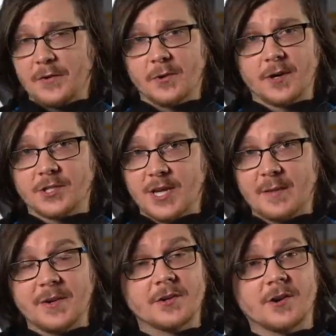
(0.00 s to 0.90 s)
If you are a
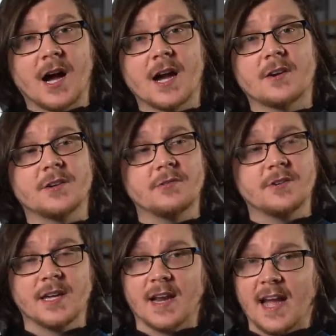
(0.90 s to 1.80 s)
champion or higher, you
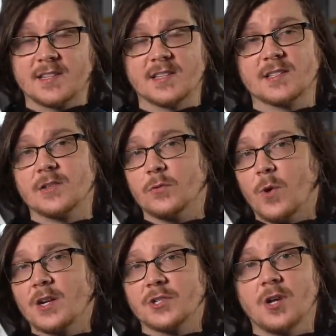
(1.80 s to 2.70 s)
get access to the
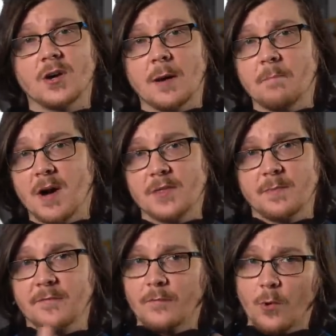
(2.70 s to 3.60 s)
watch along a month
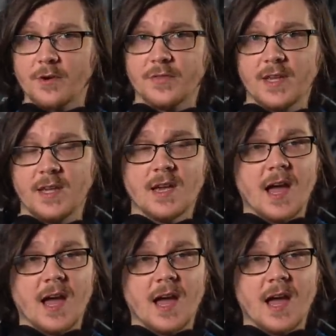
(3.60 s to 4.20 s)
before the